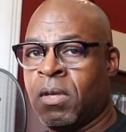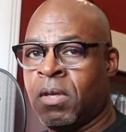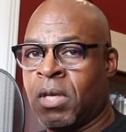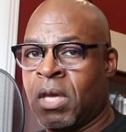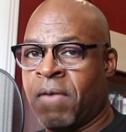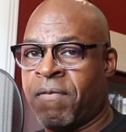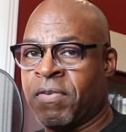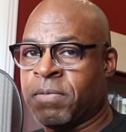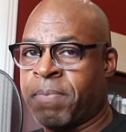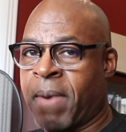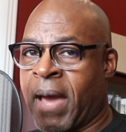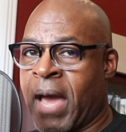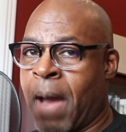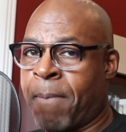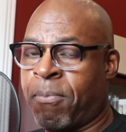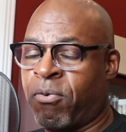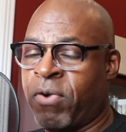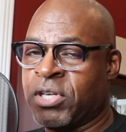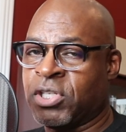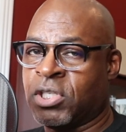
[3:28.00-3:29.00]
If it's by
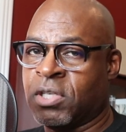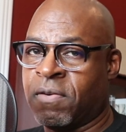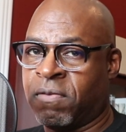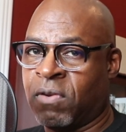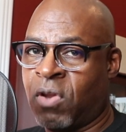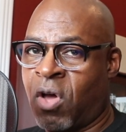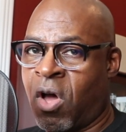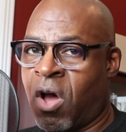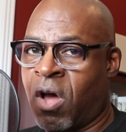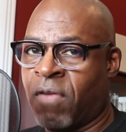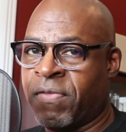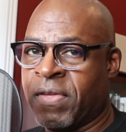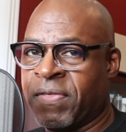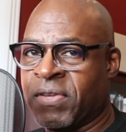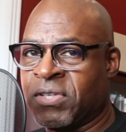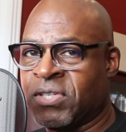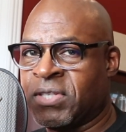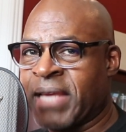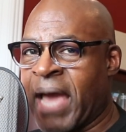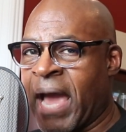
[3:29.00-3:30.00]
operation of law, then the
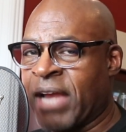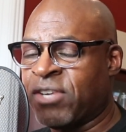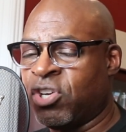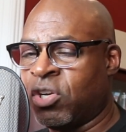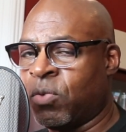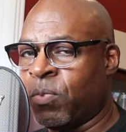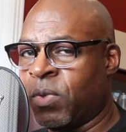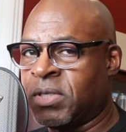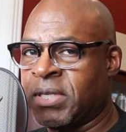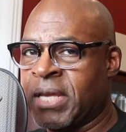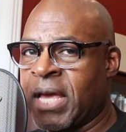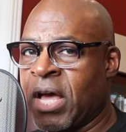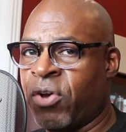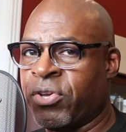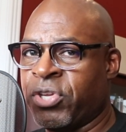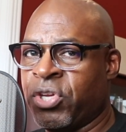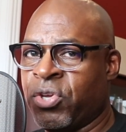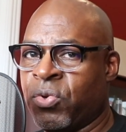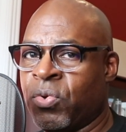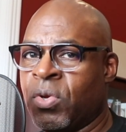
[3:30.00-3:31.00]
statute will tell
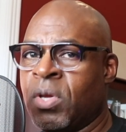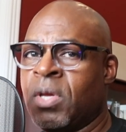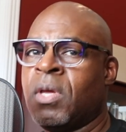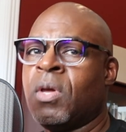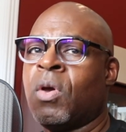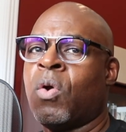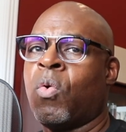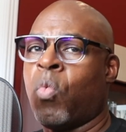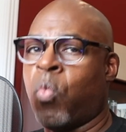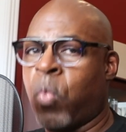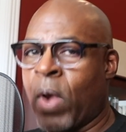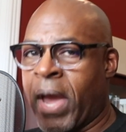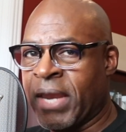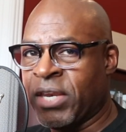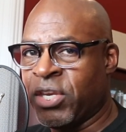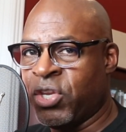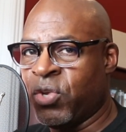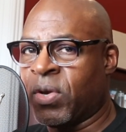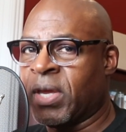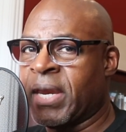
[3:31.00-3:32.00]
you
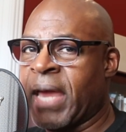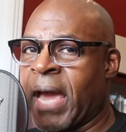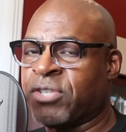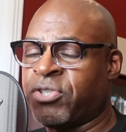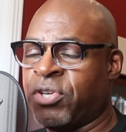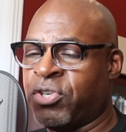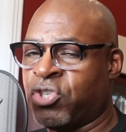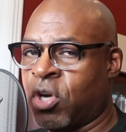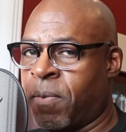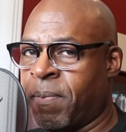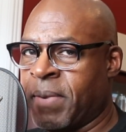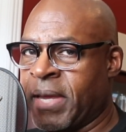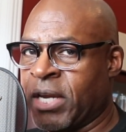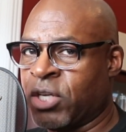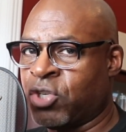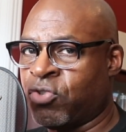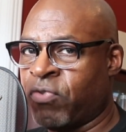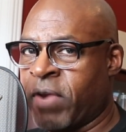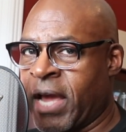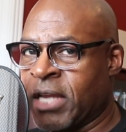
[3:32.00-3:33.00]
when you can actually terminate a
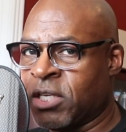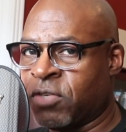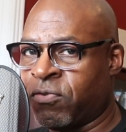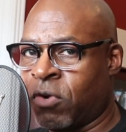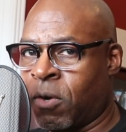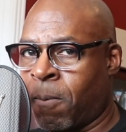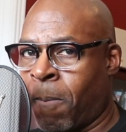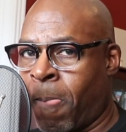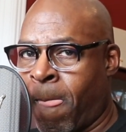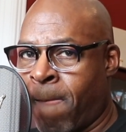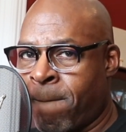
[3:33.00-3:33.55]
transfer.